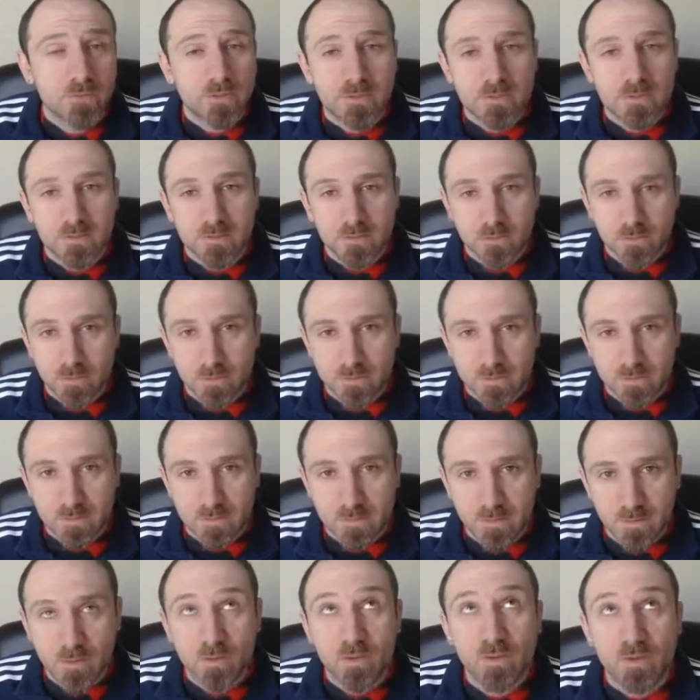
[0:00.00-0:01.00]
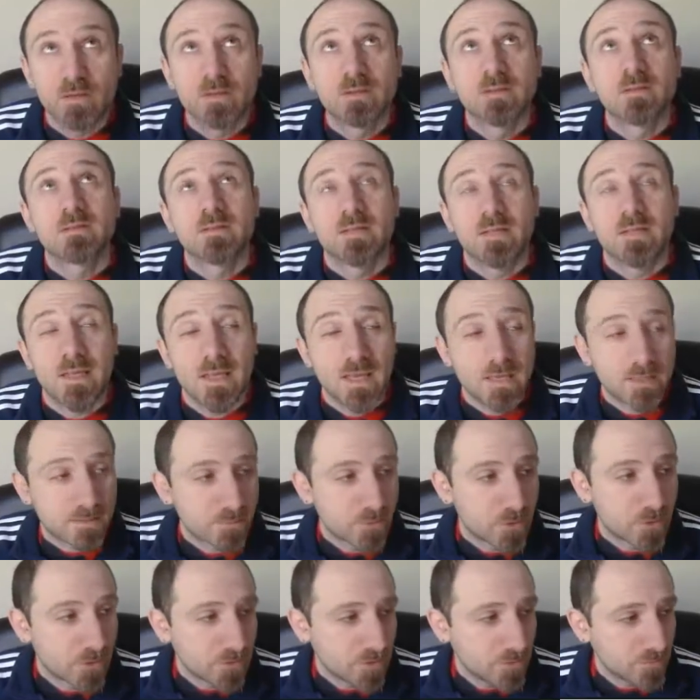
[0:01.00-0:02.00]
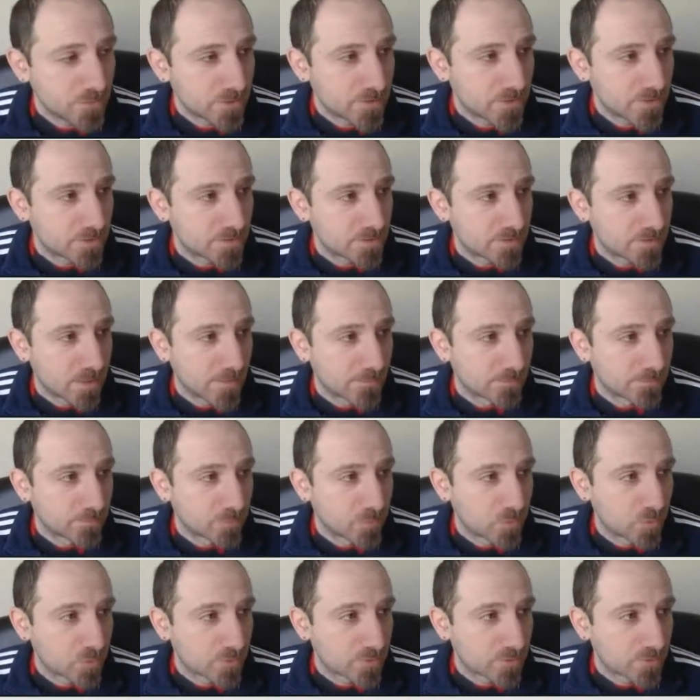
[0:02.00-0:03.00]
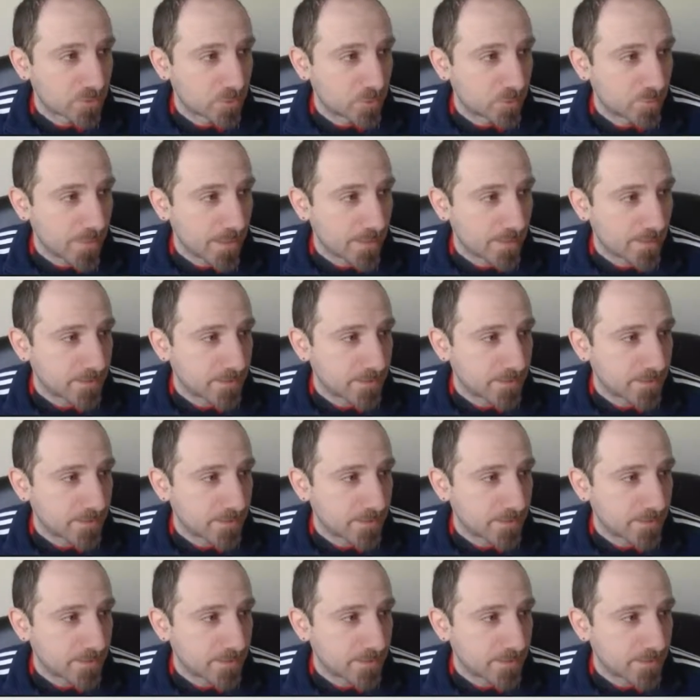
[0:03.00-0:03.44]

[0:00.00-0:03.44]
is quarter circle, or EX Mujin, which is quarter circle back